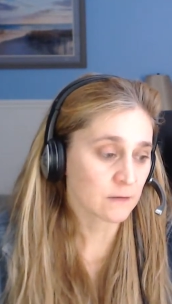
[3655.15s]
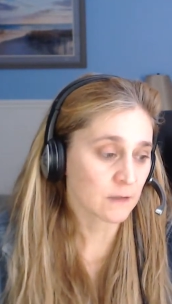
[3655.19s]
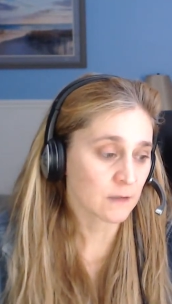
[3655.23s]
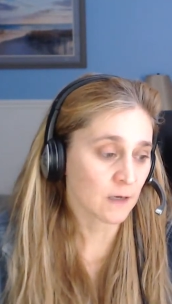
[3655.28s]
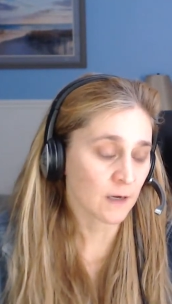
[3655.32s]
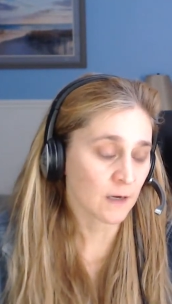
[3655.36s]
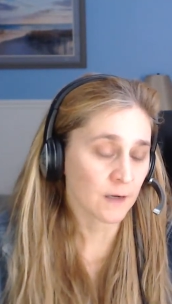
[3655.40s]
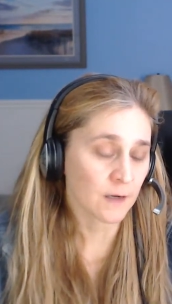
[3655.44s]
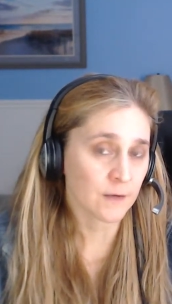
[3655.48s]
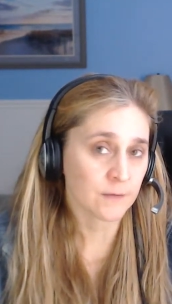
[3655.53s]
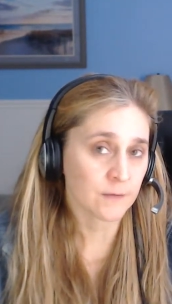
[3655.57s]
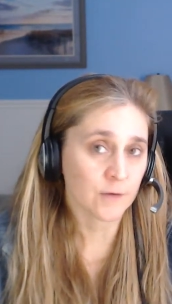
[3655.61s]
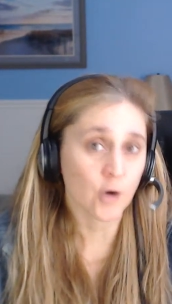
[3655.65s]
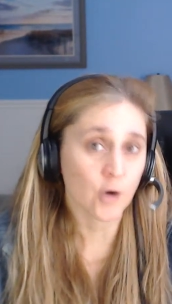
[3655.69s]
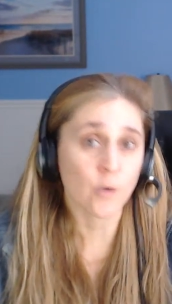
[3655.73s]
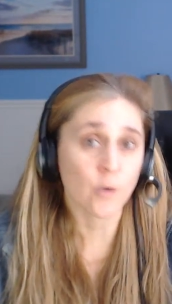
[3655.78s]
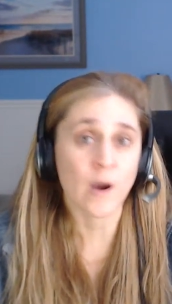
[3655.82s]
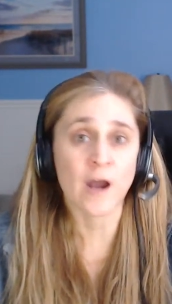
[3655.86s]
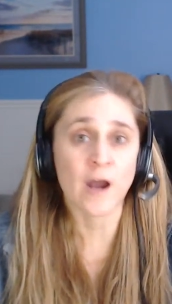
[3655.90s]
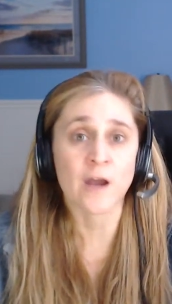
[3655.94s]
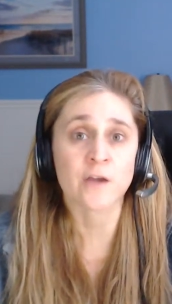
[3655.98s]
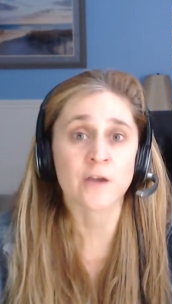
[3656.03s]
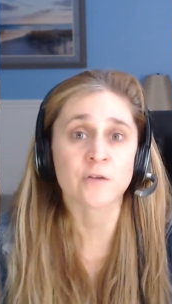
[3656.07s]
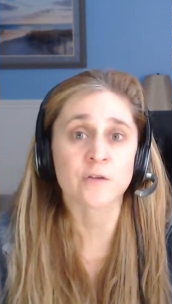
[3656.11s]

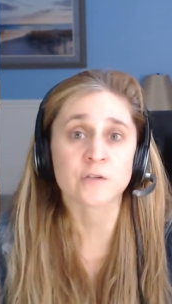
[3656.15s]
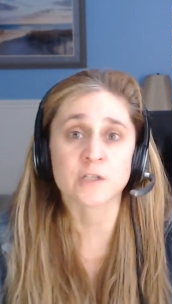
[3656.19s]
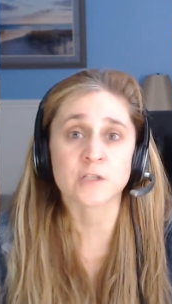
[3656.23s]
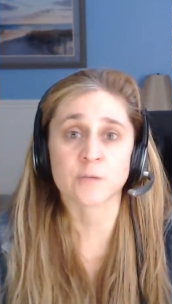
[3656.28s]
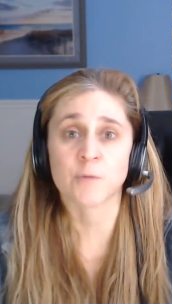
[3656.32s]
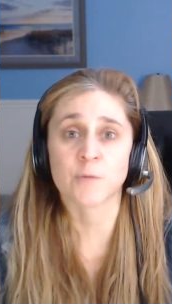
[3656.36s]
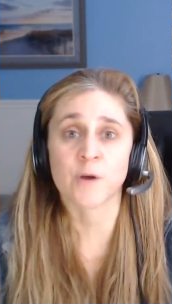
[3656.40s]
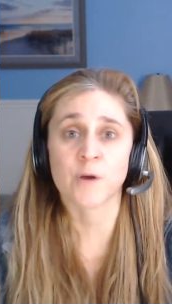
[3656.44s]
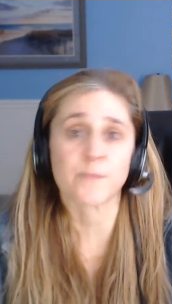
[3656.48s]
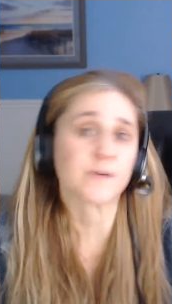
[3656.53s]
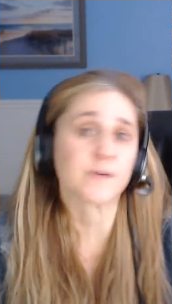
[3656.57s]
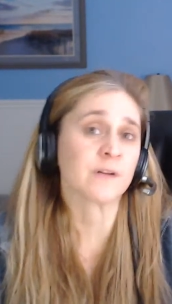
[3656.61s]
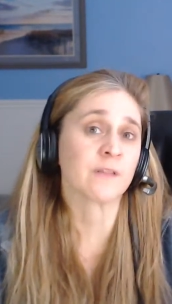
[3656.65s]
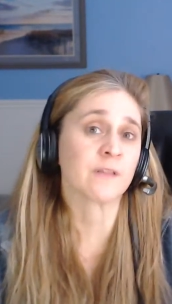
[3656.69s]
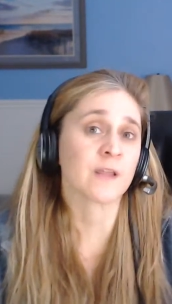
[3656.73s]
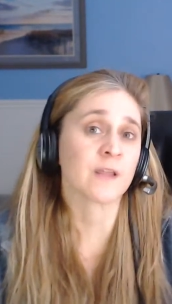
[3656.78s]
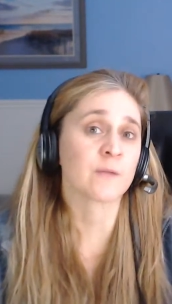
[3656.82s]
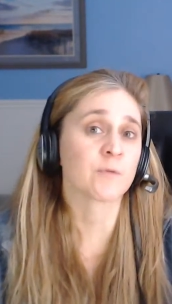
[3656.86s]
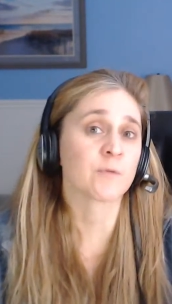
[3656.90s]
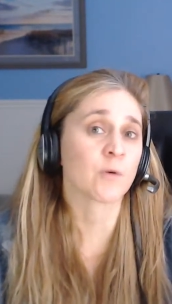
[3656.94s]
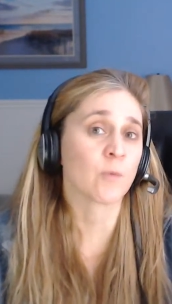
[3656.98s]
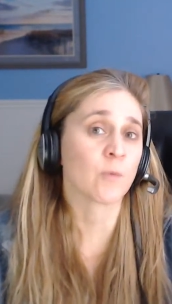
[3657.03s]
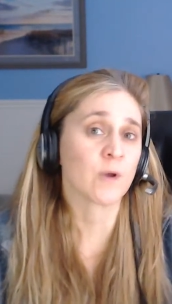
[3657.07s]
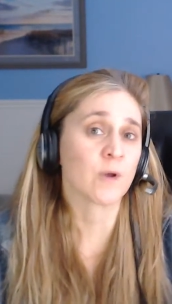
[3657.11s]
Ohio's Department of
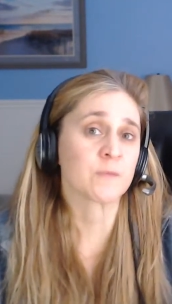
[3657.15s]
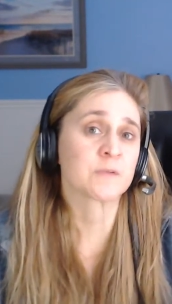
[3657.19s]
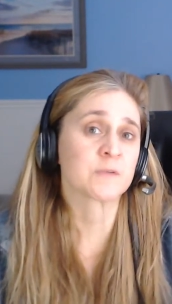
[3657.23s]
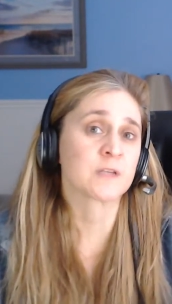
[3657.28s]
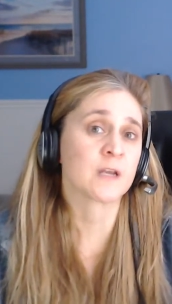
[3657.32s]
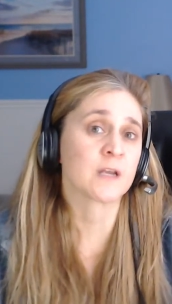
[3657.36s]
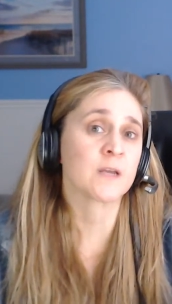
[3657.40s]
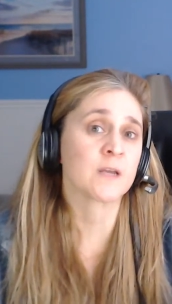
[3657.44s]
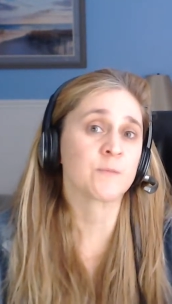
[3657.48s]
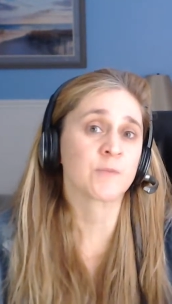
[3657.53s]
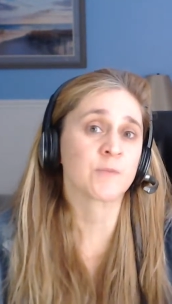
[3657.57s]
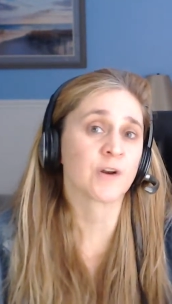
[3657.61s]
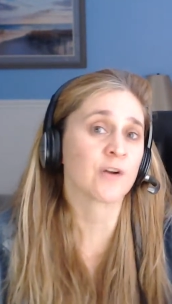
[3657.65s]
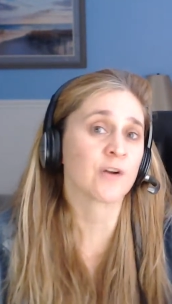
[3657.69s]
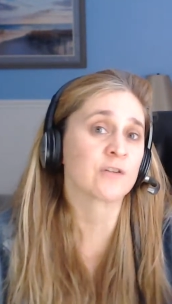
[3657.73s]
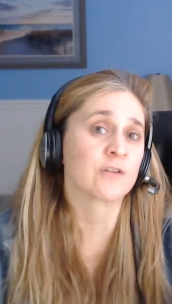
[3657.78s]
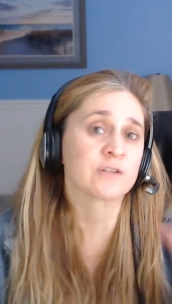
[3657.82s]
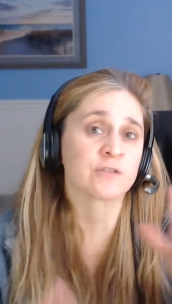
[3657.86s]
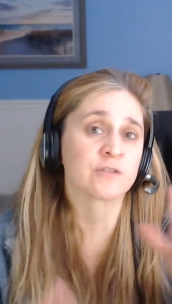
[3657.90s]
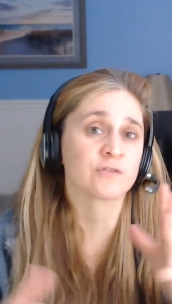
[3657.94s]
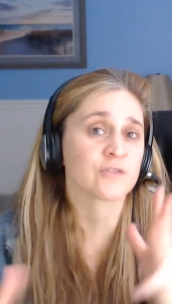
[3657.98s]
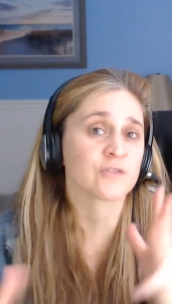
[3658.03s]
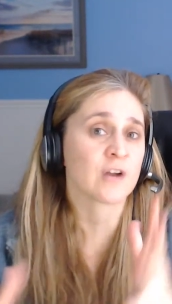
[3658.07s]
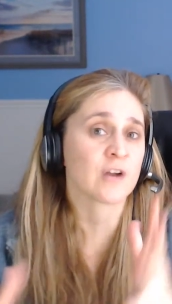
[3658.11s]
Labor website, but I
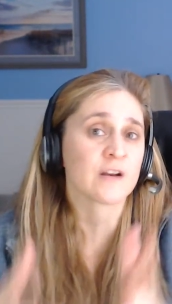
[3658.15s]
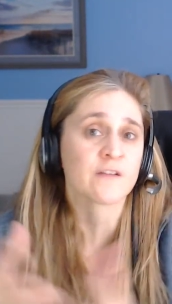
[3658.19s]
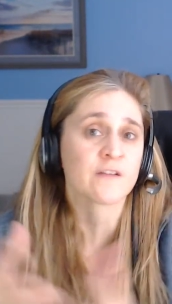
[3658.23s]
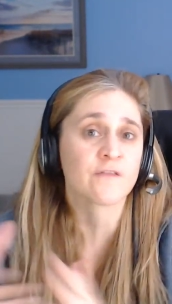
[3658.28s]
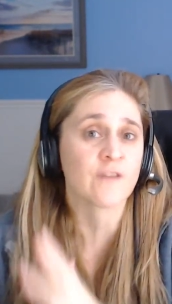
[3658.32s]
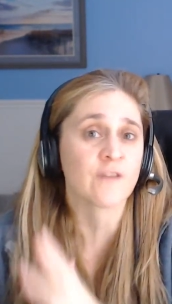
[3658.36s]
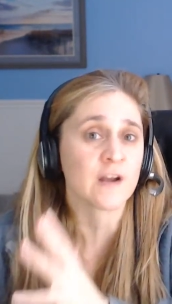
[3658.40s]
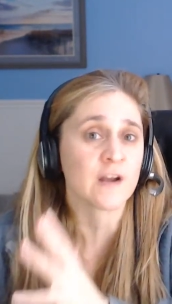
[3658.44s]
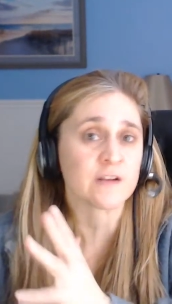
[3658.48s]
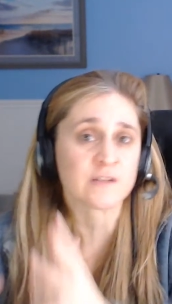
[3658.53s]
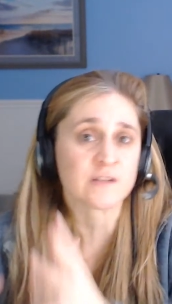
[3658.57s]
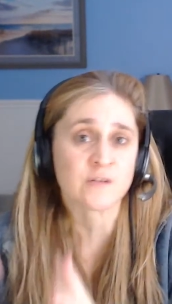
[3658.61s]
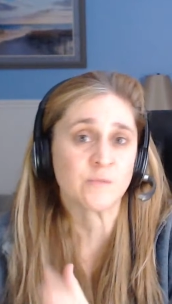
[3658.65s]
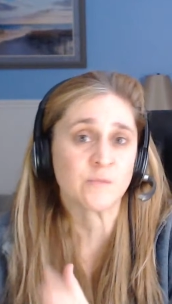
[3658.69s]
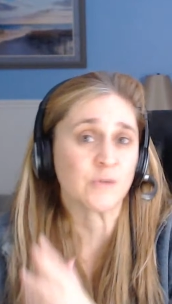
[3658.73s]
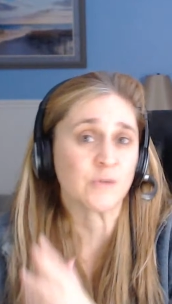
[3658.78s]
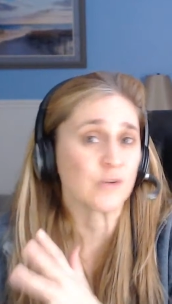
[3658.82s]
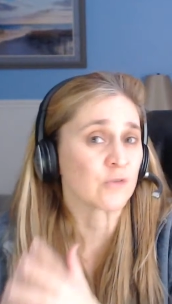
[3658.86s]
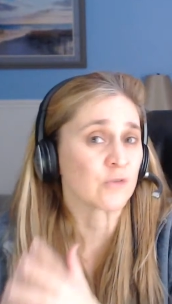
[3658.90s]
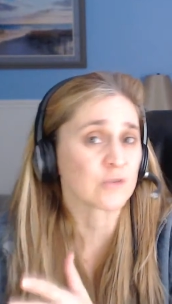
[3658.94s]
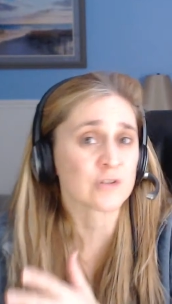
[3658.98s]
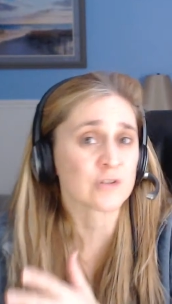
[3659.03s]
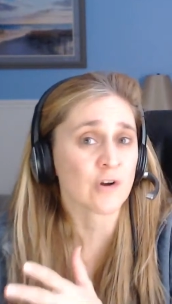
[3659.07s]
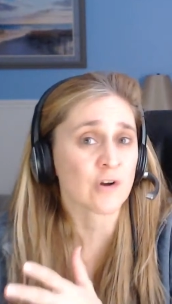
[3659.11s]
also tried to find some
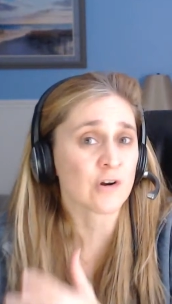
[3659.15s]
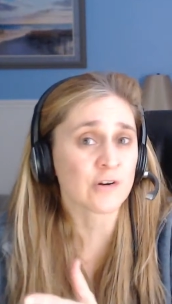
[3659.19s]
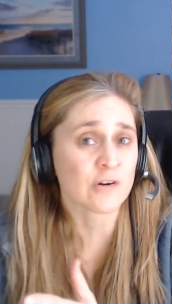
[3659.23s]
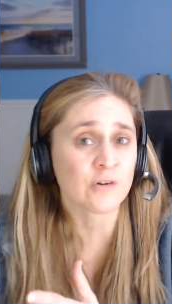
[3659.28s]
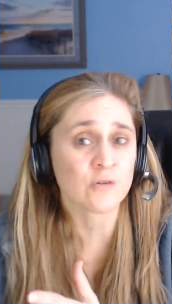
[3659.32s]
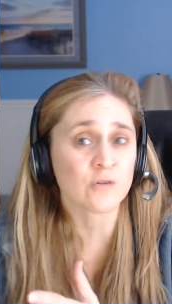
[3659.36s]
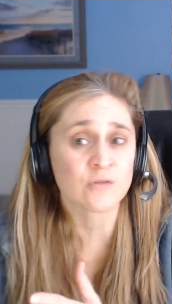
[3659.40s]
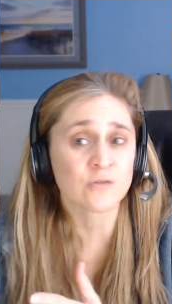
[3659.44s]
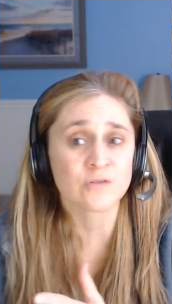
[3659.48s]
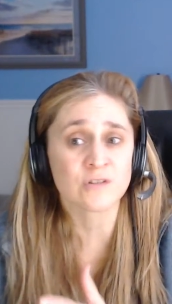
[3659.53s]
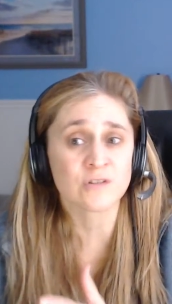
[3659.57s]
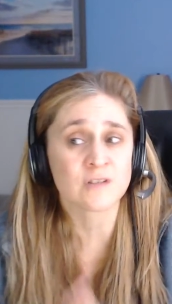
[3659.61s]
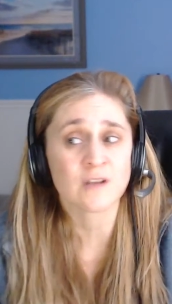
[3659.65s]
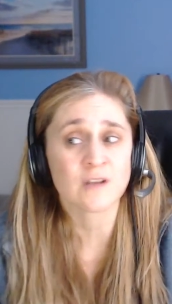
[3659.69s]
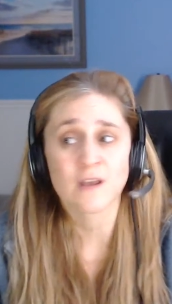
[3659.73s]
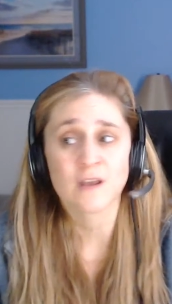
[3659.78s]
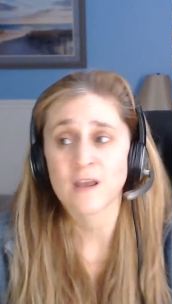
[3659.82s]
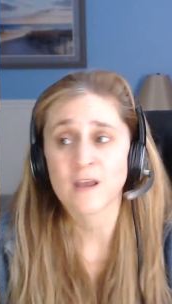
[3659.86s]
news articles.